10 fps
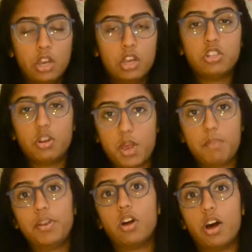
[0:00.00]
so
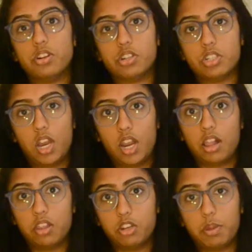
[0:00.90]
maybe you'll understand it a
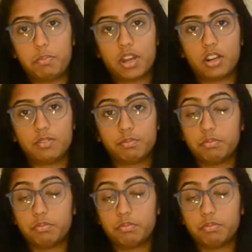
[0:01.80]
little bit better.